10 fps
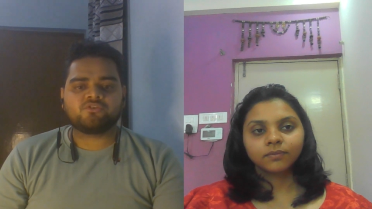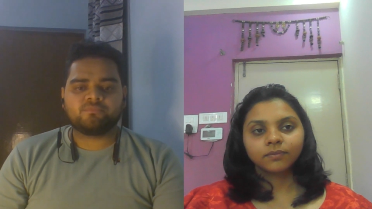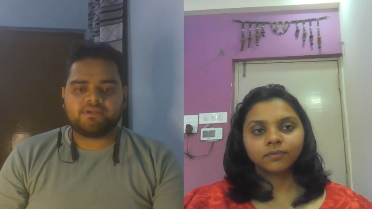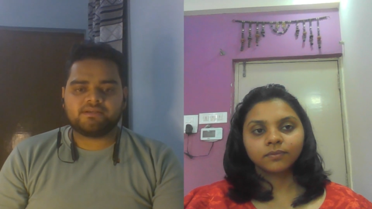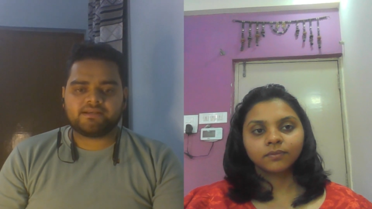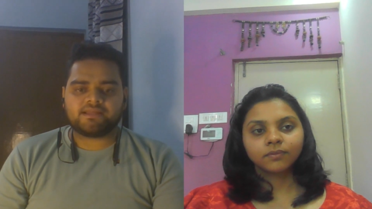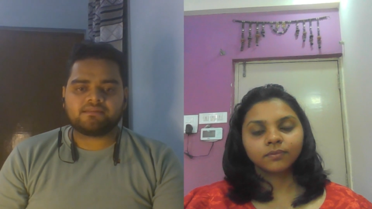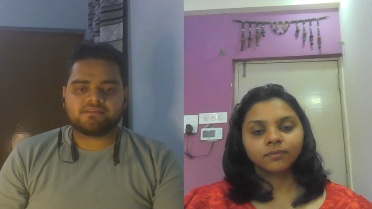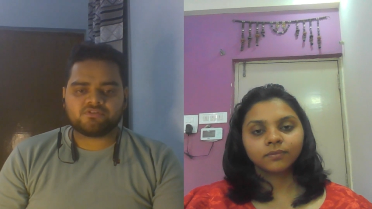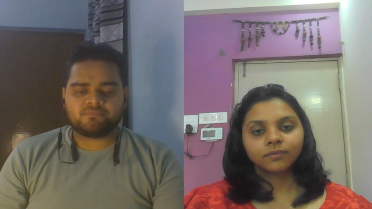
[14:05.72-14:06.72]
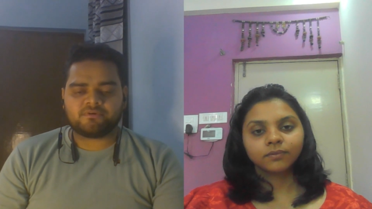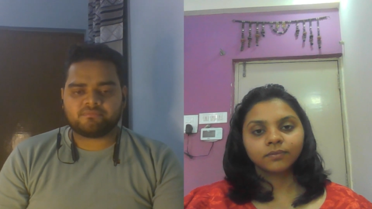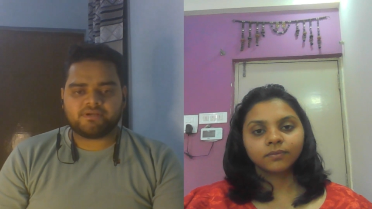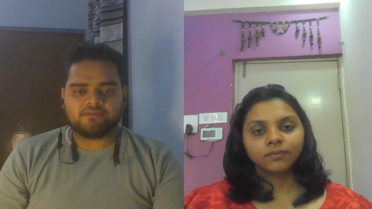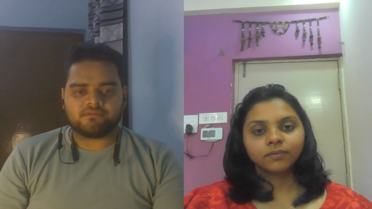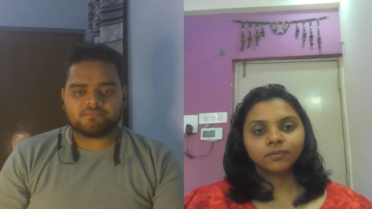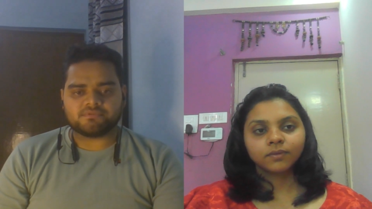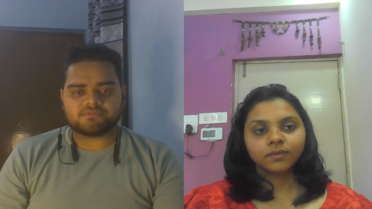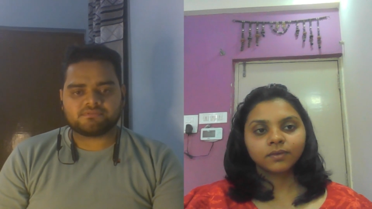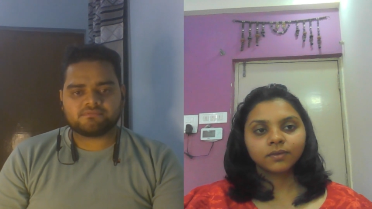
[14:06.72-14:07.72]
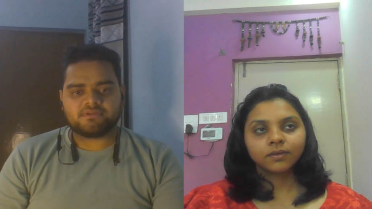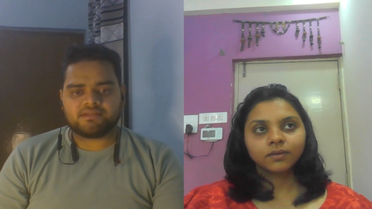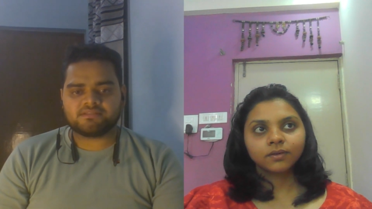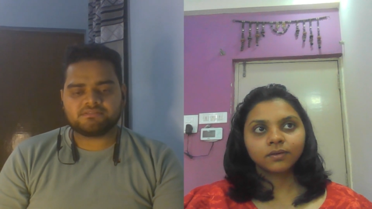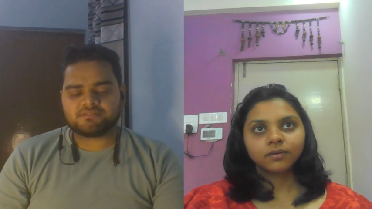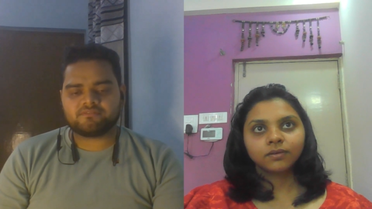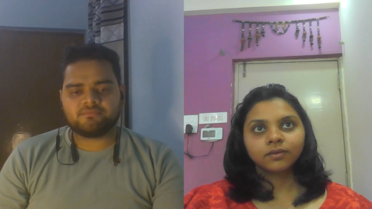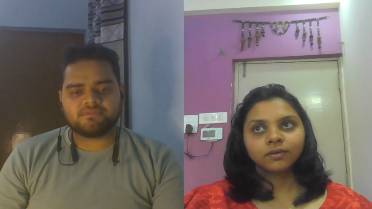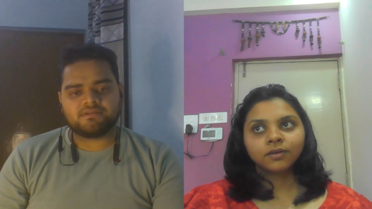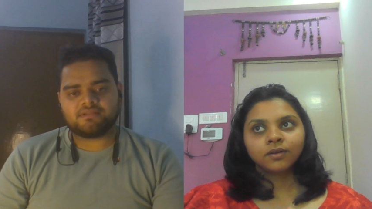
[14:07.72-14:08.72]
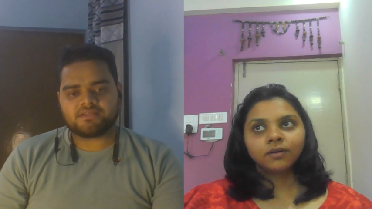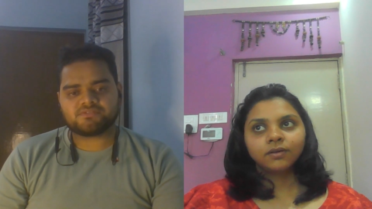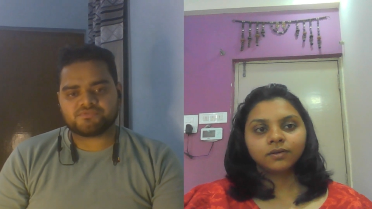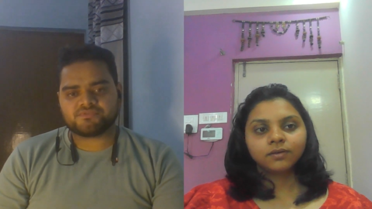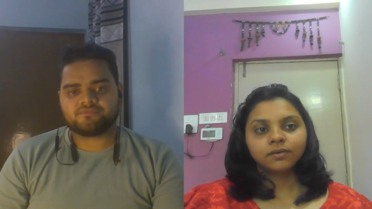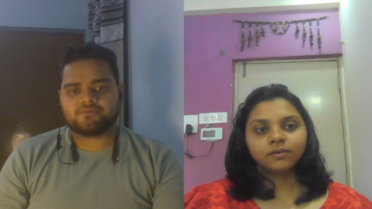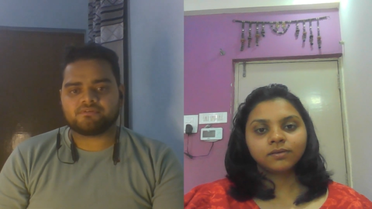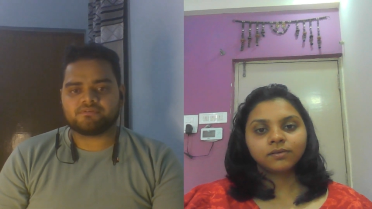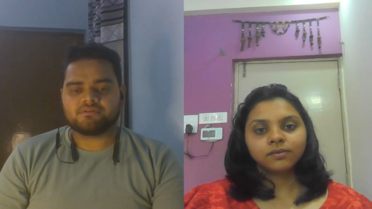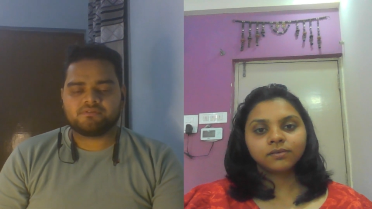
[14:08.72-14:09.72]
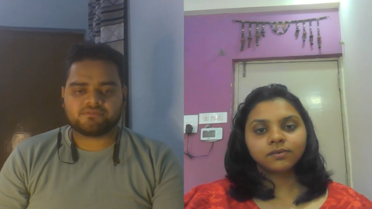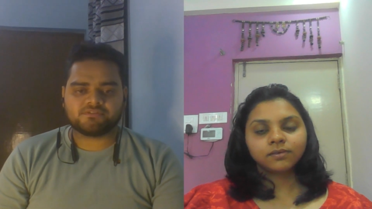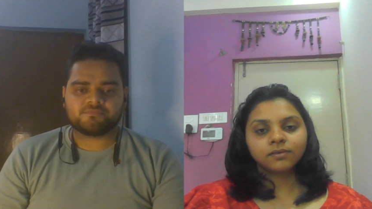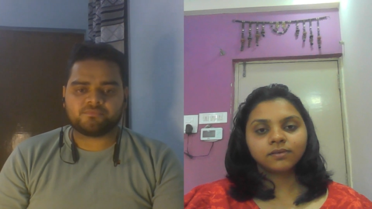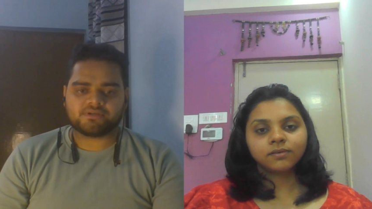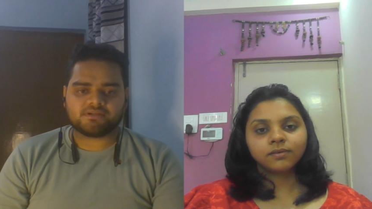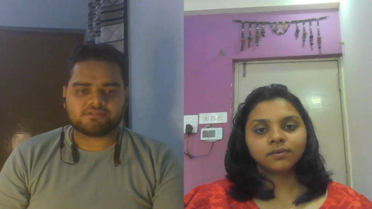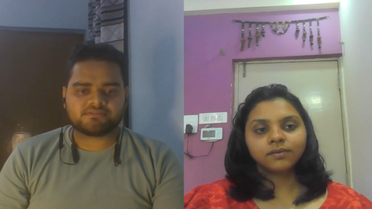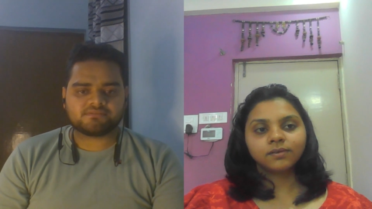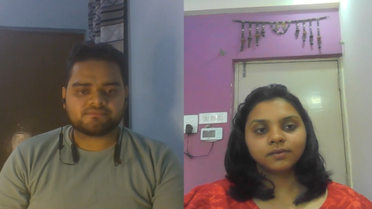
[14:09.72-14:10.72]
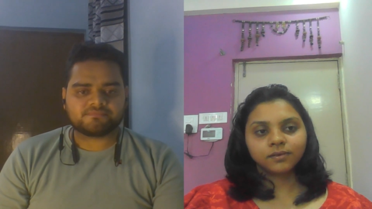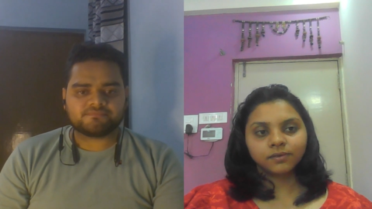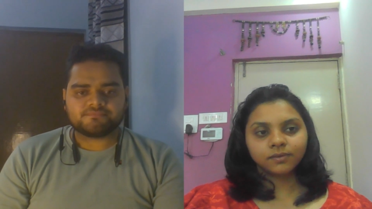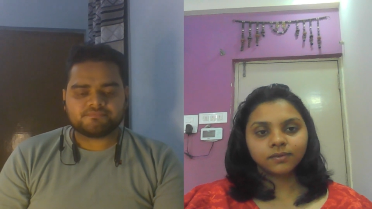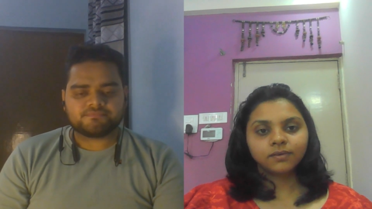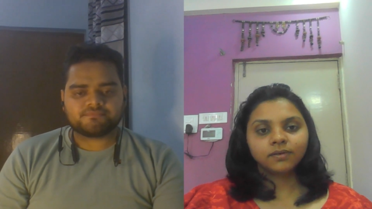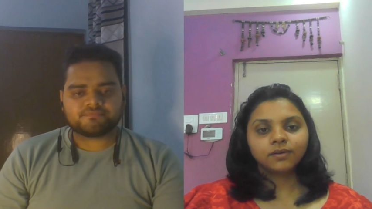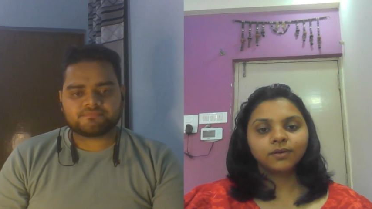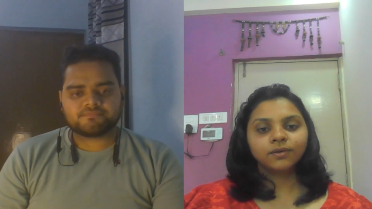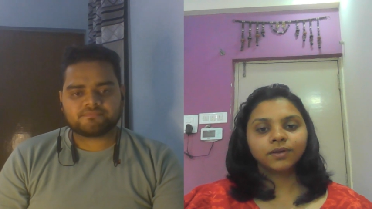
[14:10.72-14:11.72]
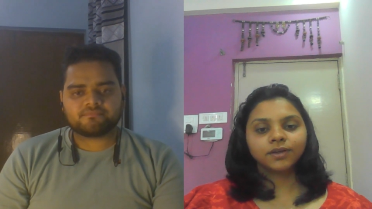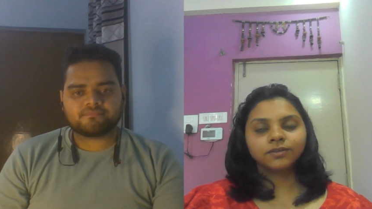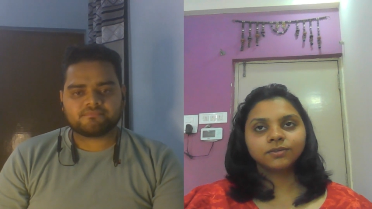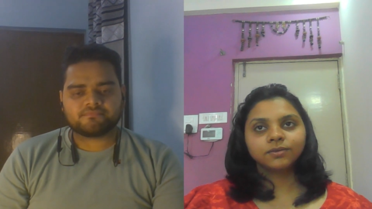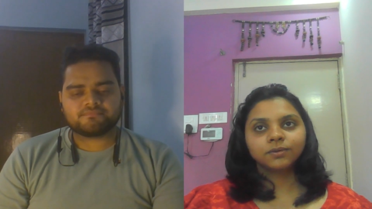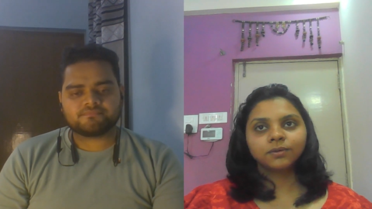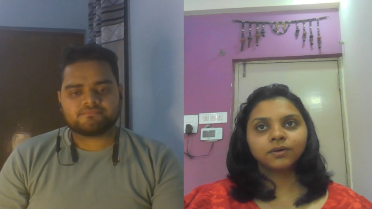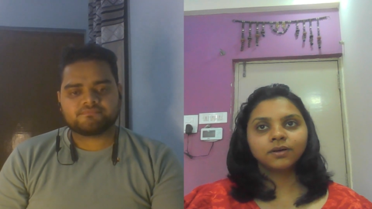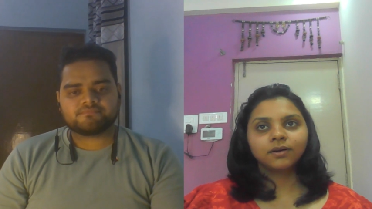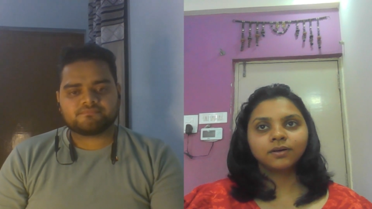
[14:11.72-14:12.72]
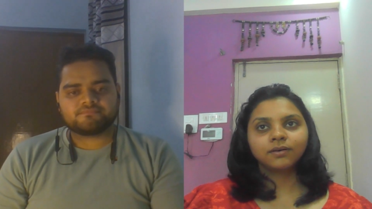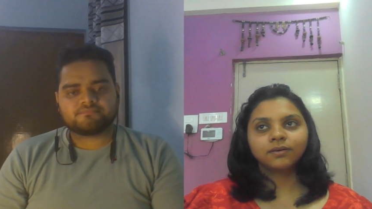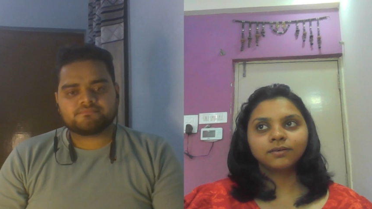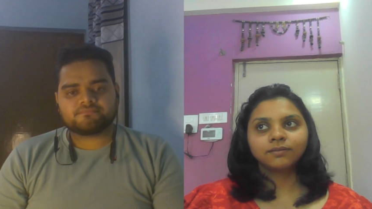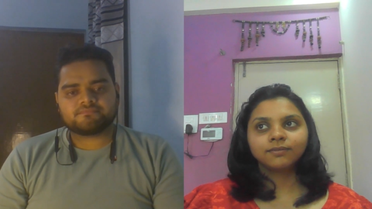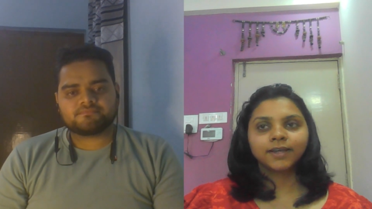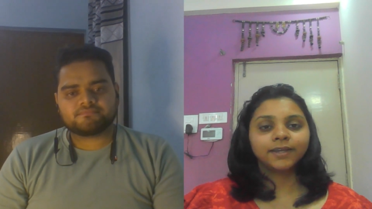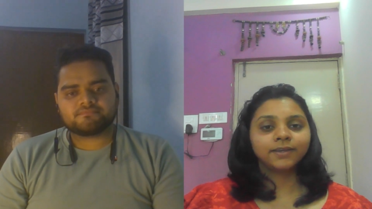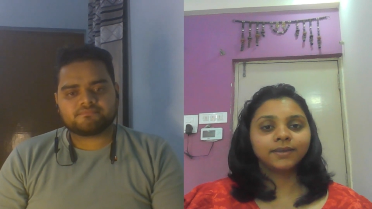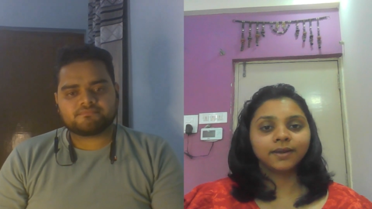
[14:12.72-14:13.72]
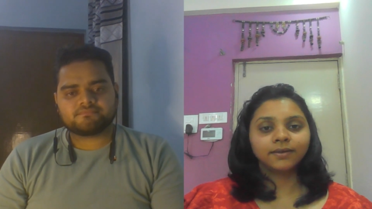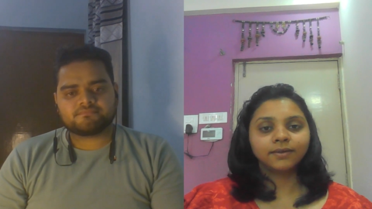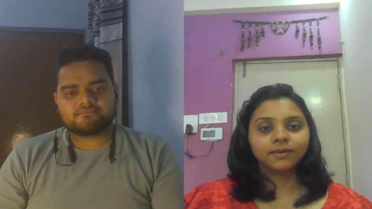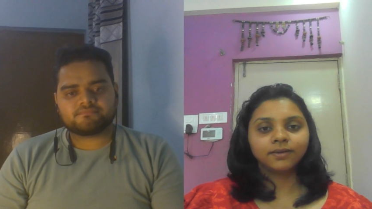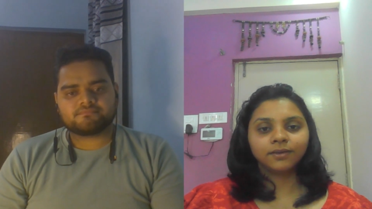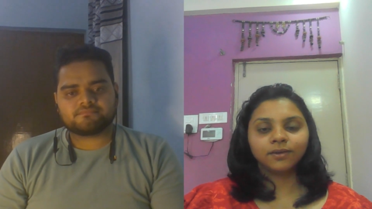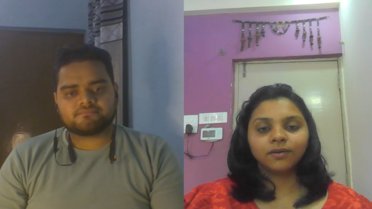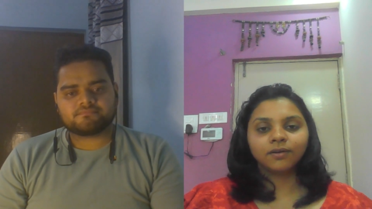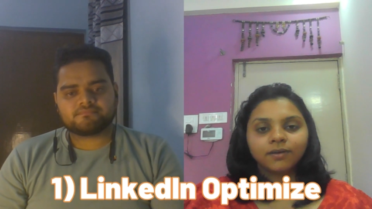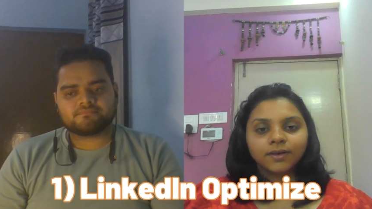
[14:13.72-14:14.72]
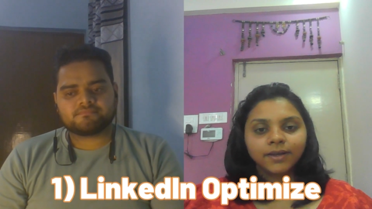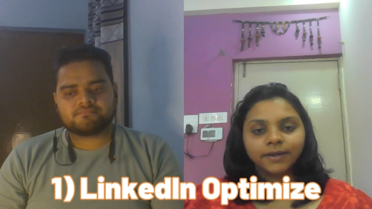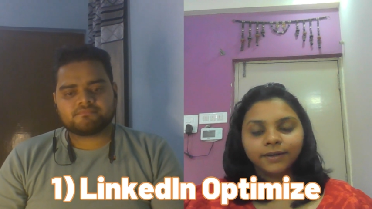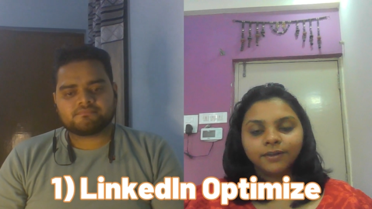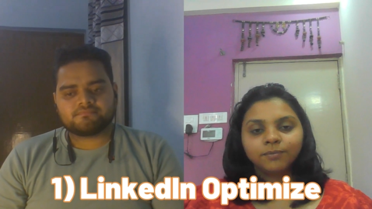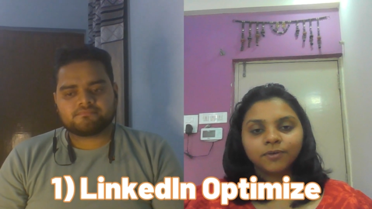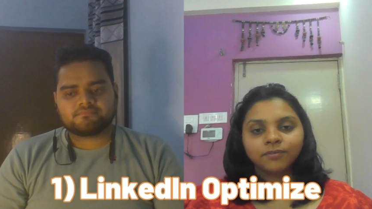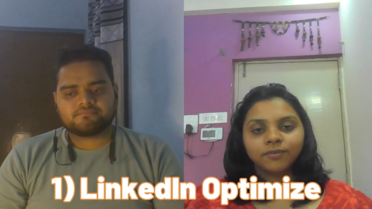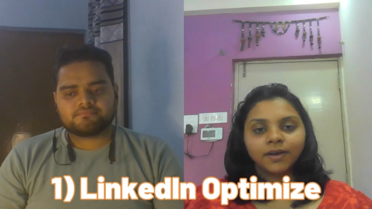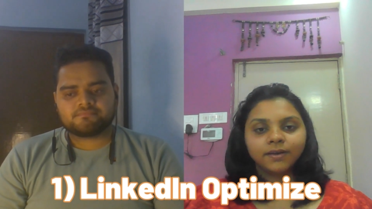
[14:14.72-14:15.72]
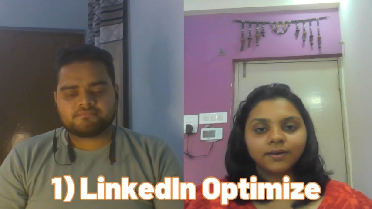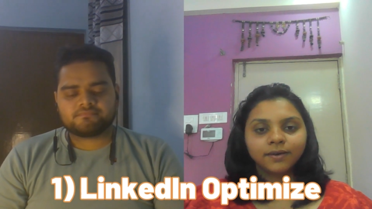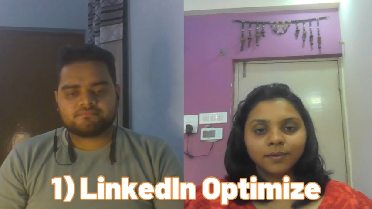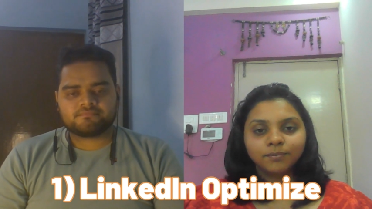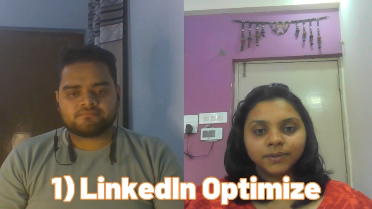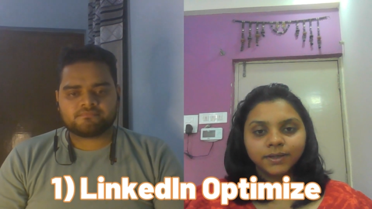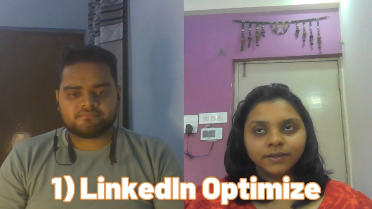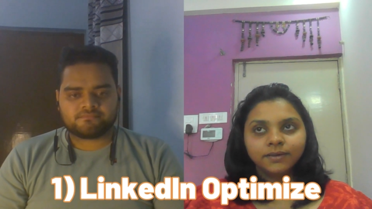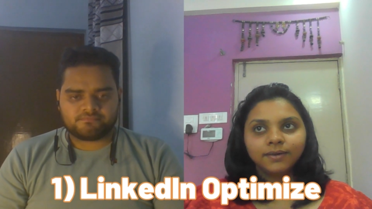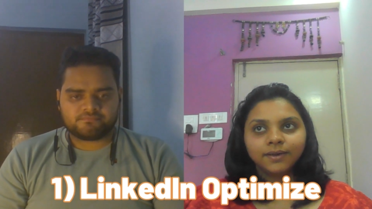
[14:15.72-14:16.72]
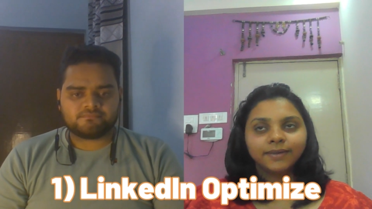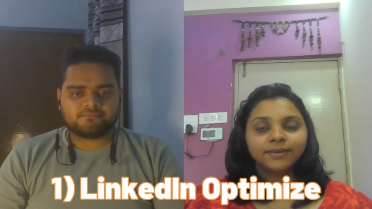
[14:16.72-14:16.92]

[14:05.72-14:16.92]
Speaker 1: to be data analyst or Power B I developers? And this, this will be the last question for, for this podcast.
Speaker 2: Okay, so uh, like get your LinkedIn profile complete, like